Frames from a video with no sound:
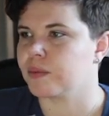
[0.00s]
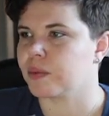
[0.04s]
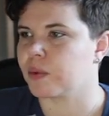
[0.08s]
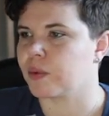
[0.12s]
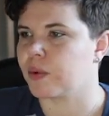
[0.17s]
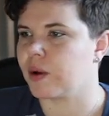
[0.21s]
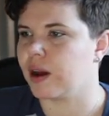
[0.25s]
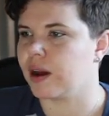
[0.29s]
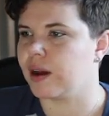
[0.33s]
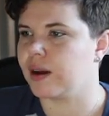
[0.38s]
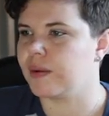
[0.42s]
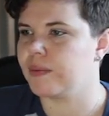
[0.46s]

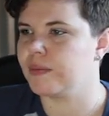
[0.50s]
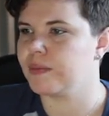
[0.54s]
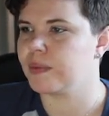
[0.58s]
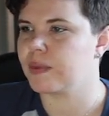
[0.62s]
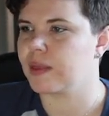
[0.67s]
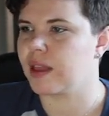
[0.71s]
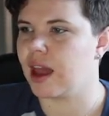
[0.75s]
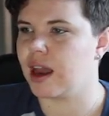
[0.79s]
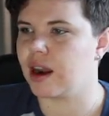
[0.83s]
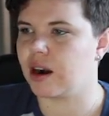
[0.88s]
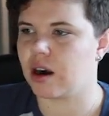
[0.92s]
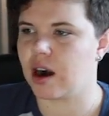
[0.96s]
Okay,
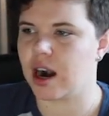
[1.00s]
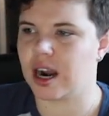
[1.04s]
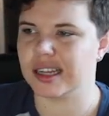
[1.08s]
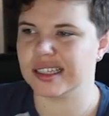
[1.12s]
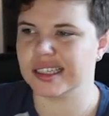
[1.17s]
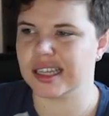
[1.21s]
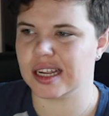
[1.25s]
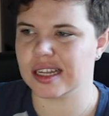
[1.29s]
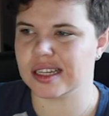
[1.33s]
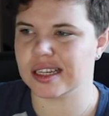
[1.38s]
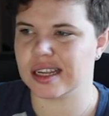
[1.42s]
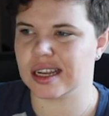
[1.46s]
and our
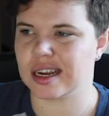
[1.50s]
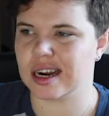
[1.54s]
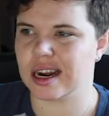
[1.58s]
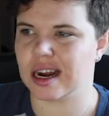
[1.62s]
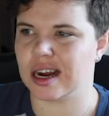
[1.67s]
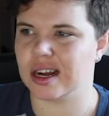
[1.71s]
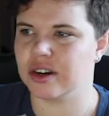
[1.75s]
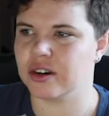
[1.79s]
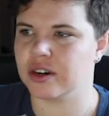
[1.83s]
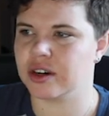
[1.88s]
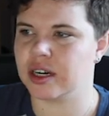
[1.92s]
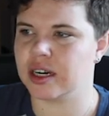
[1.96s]
size is at
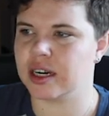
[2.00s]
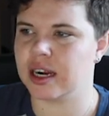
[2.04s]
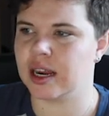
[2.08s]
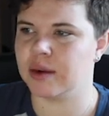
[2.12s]
100,